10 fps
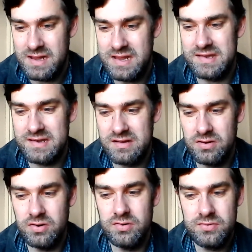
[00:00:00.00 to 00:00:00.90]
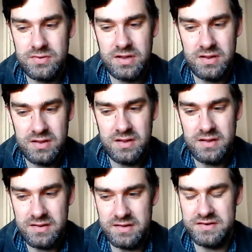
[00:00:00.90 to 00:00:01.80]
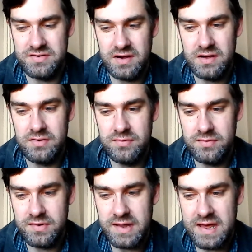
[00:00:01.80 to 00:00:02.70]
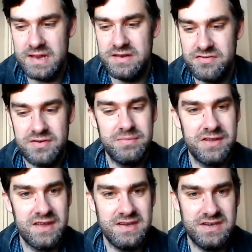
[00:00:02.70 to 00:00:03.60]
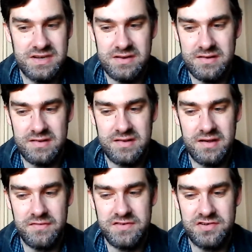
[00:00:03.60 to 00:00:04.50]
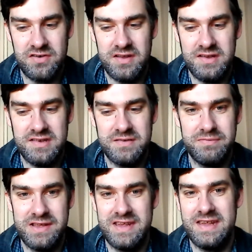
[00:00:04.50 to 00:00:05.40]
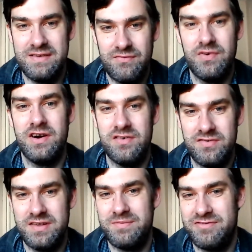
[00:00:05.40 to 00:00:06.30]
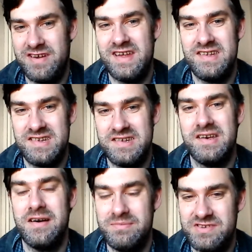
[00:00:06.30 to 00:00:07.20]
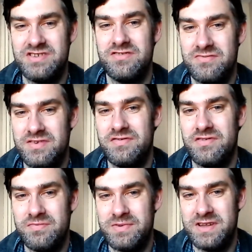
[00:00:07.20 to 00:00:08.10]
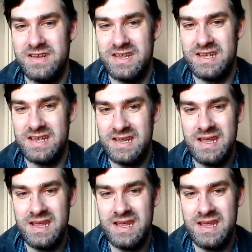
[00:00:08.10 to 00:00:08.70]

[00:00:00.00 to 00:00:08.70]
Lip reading: It's called The Trials and Tribulations of Trying to Pee While Depressed. I'm sure we've all been there.